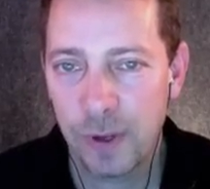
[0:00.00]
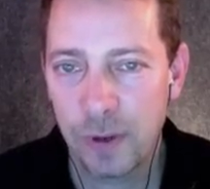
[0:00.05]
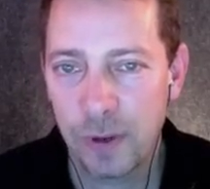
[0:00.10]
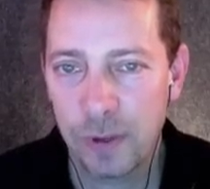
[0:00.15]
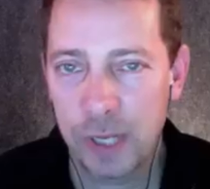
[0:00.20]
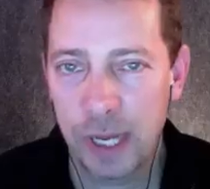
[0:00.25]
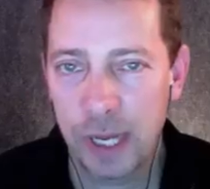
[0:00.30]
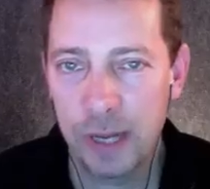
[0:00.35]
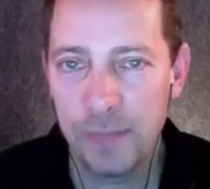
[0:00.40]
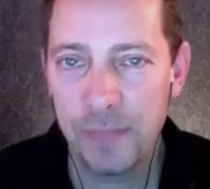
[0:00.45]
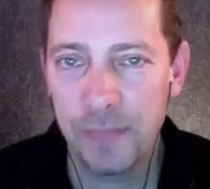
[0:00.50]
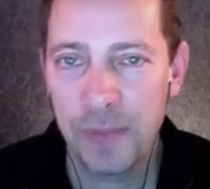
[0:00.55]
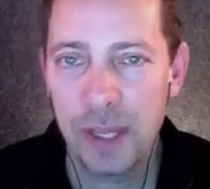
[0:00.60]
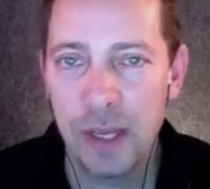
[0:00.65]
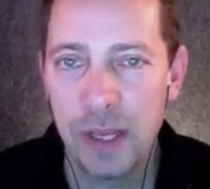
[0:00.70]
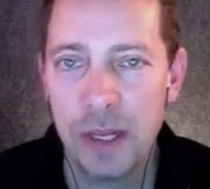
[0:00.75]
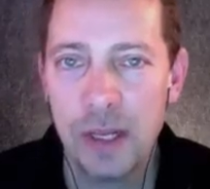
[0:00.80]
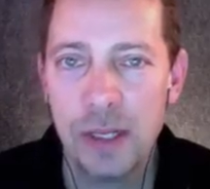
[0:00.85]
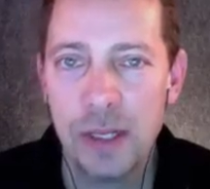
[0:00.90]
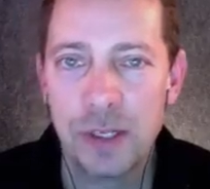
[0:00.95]
Okay,
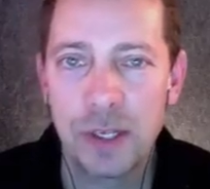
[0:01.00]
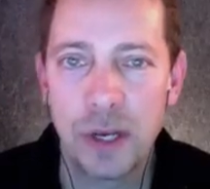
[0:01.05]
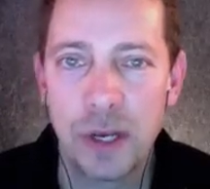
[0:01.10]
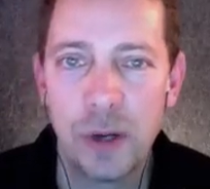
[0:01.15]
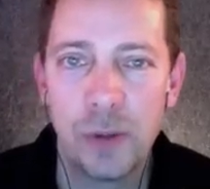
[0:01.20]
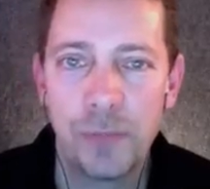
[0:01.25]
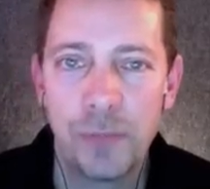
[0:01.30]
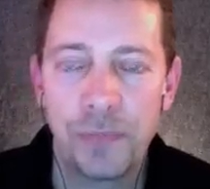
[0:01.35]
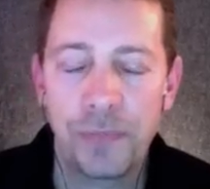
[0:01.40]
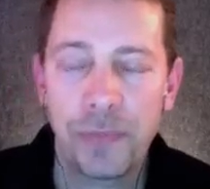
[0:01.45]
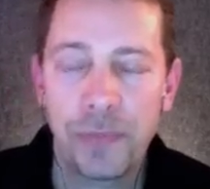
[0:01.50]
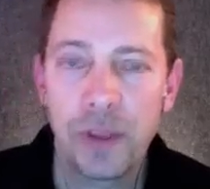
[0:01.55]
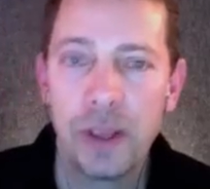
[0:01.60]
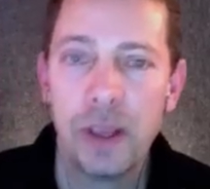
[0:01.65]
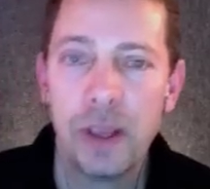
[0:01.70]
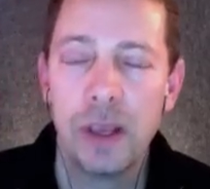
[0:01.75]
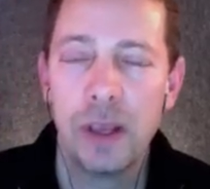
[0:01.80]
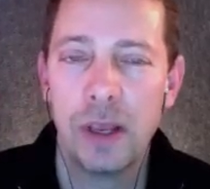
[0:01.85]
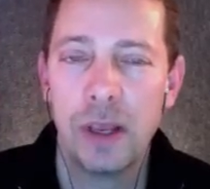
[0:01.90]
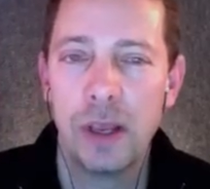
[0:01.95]
so
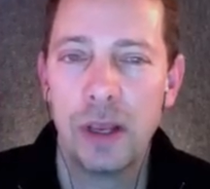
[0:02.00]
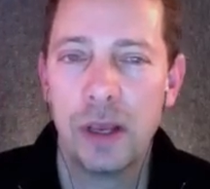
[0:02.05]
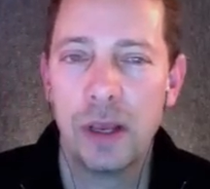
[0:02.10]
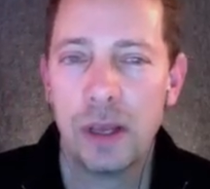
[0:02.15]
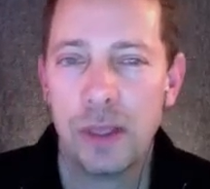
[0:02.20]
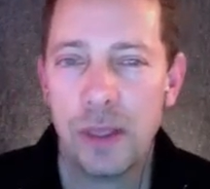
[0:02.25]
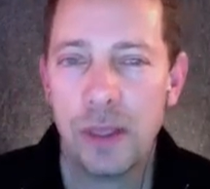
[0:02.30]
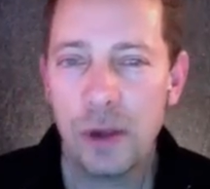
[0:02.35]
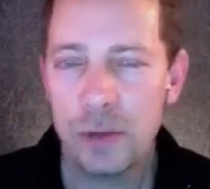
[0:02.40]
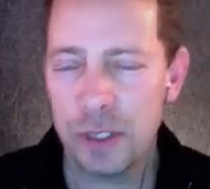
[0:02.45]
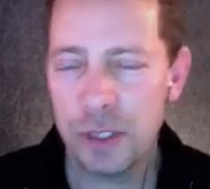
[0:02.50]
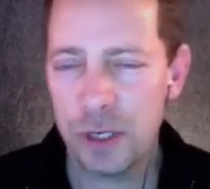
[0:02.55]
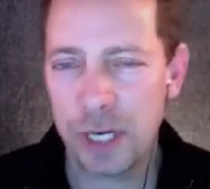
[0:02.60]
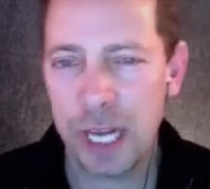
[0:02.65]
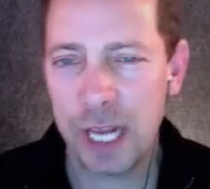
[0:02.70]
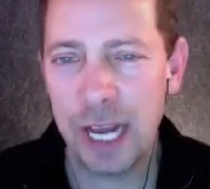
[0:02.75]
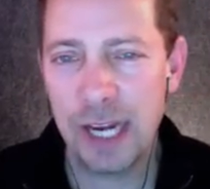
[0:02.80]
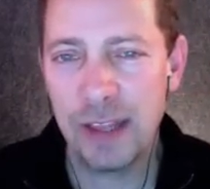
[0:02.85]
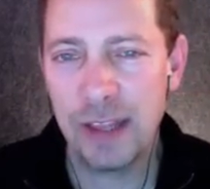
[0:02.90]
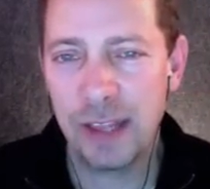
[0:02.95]
those are
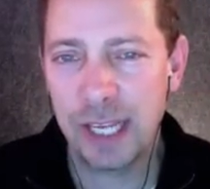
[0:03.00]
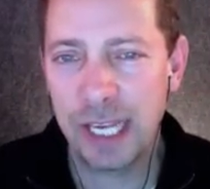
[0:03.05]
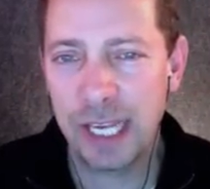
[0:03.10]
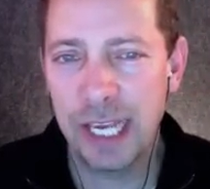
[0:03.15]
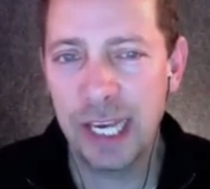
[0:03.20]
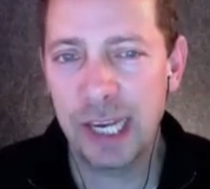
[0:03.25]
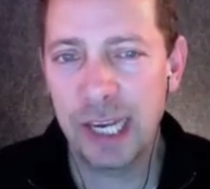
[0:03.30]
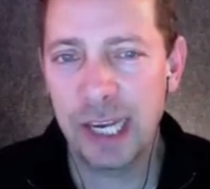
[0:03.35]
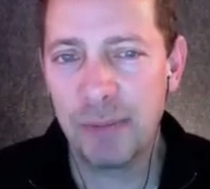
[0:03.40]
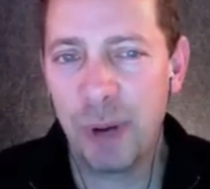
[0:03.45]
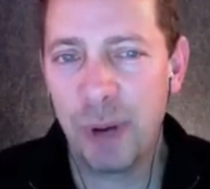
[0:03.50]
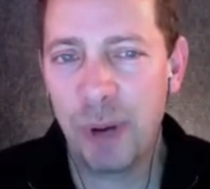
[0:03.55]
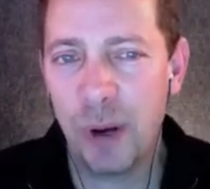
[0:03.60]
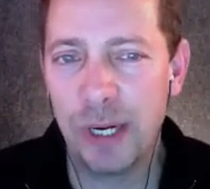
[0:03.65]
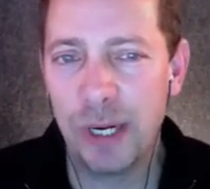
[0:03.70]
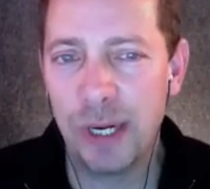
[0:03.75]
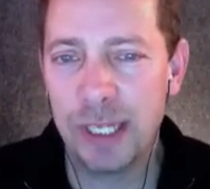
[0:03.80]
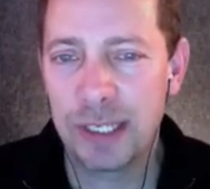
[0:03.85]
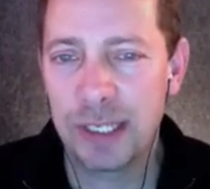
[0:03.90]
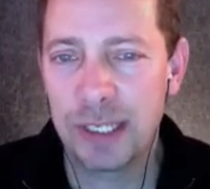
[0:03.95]
kind of the key
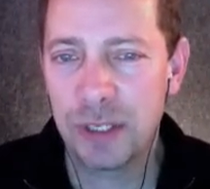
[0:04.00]
components.